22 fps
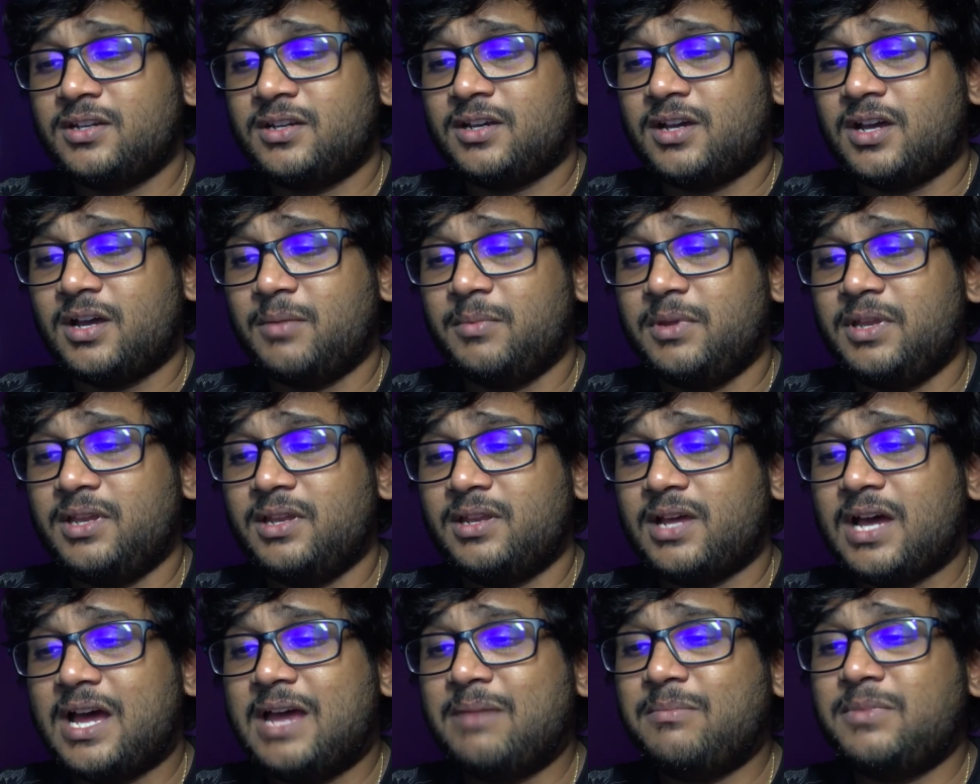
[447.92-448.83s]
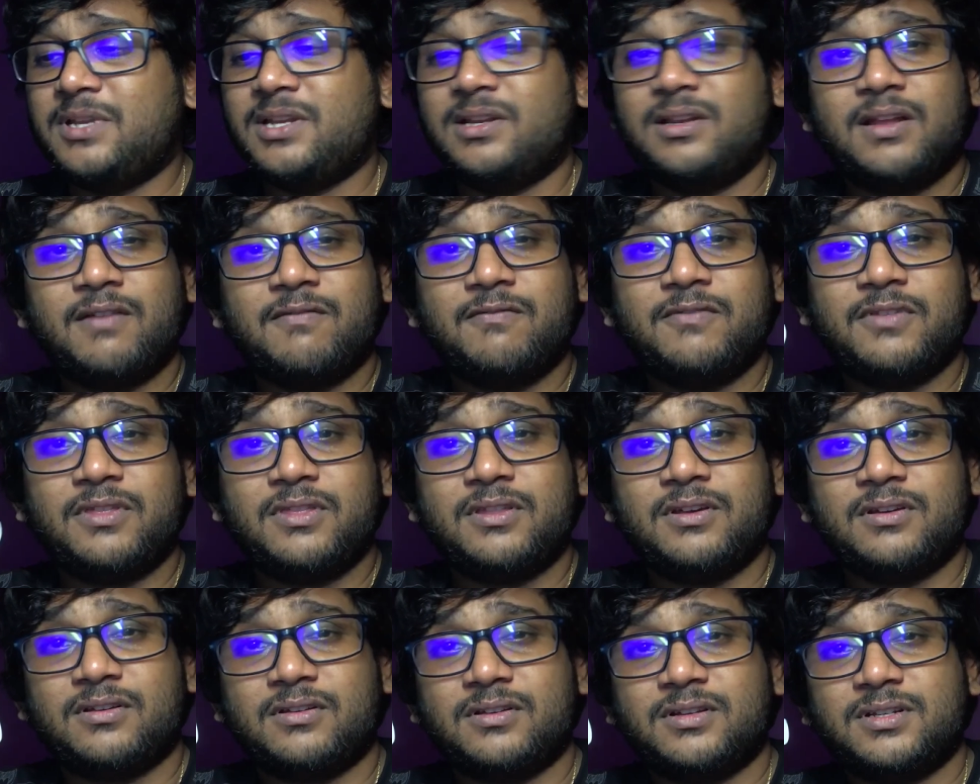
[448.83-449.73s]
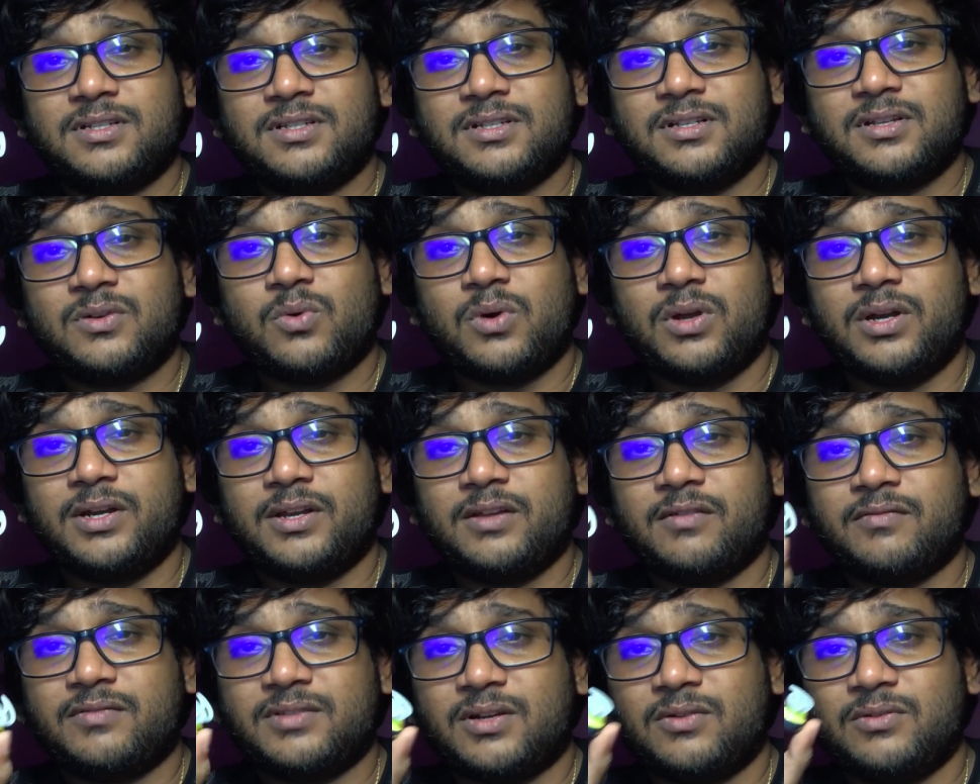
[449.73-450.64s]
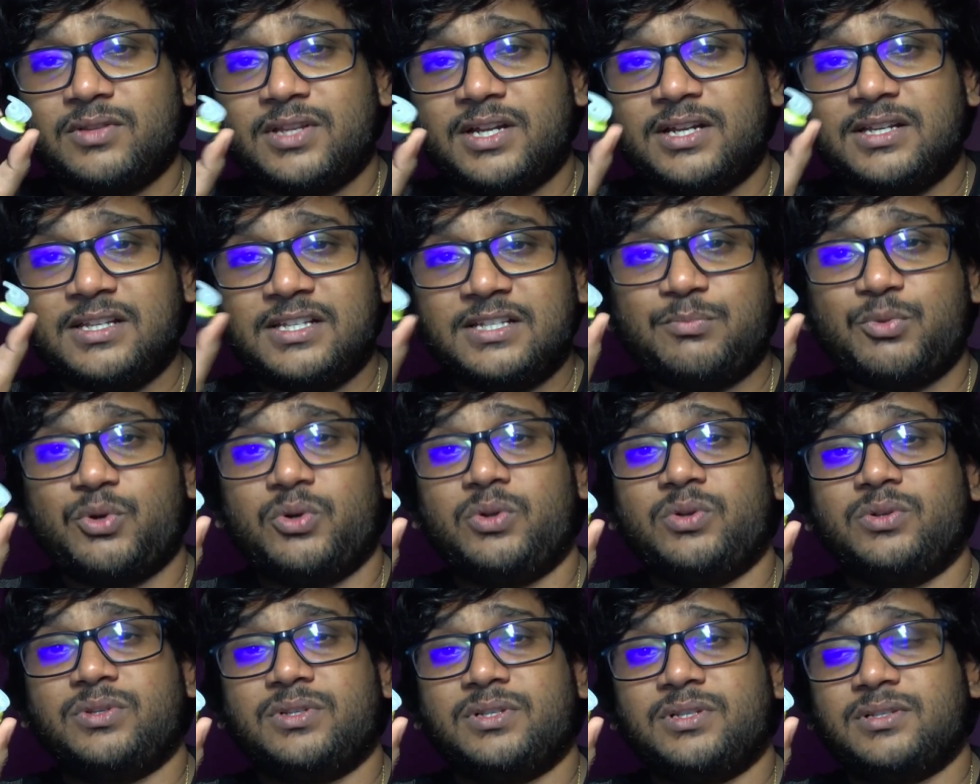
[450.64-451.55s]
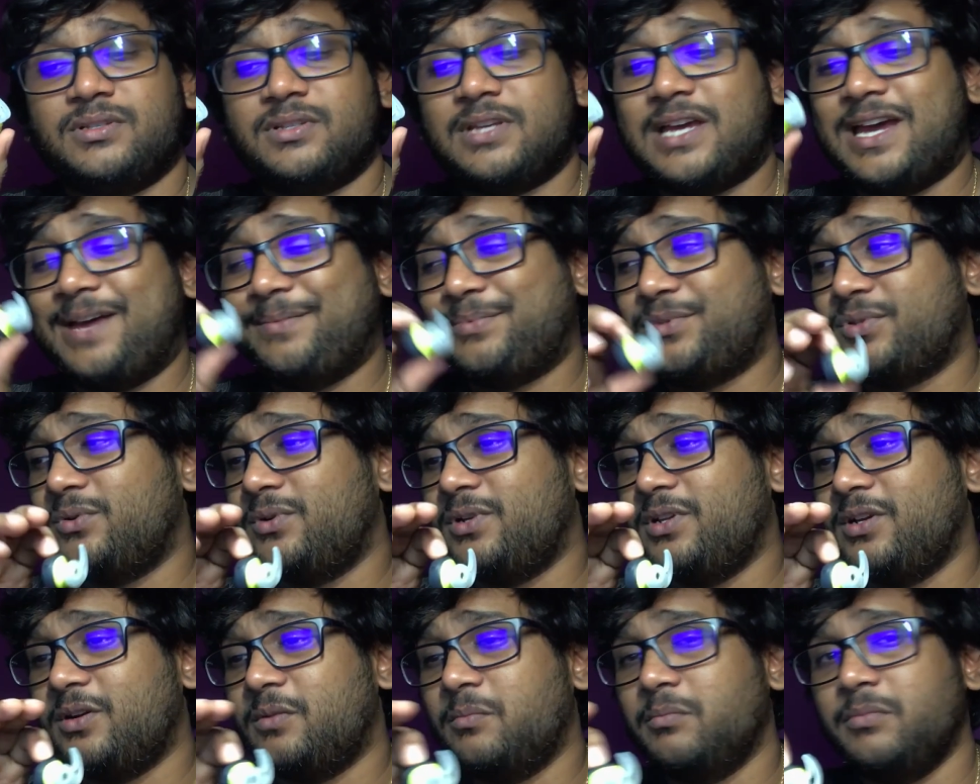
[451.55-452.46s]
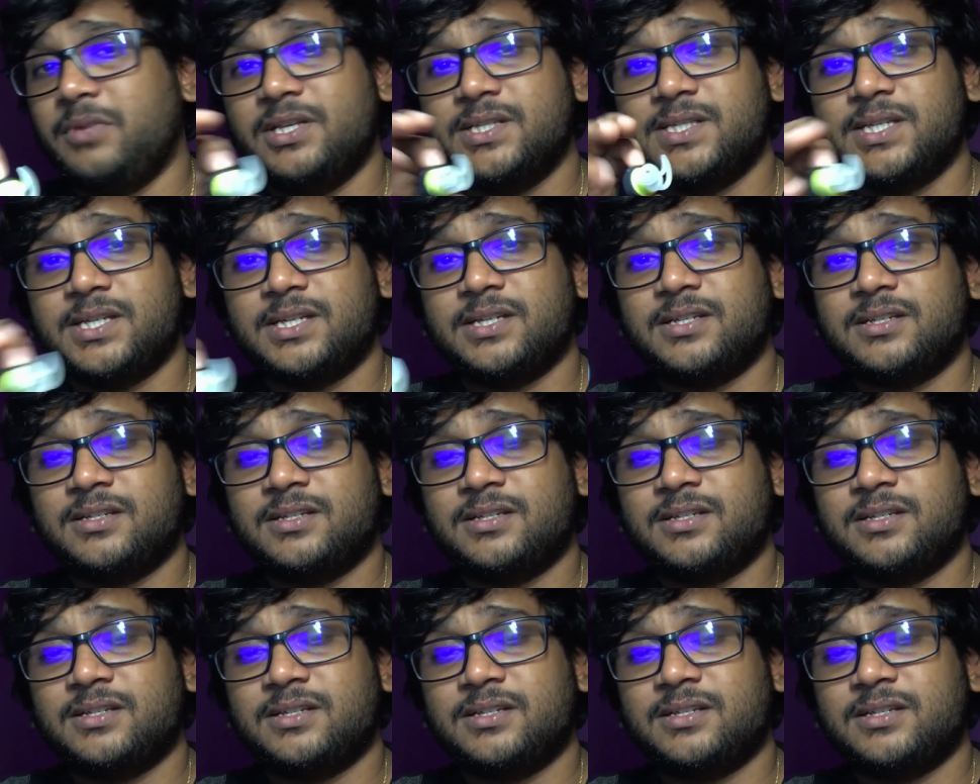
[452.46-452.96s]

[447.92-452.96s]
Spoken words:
I mean, I'm in love with the quality of sound that this produces. Absolutely amazing.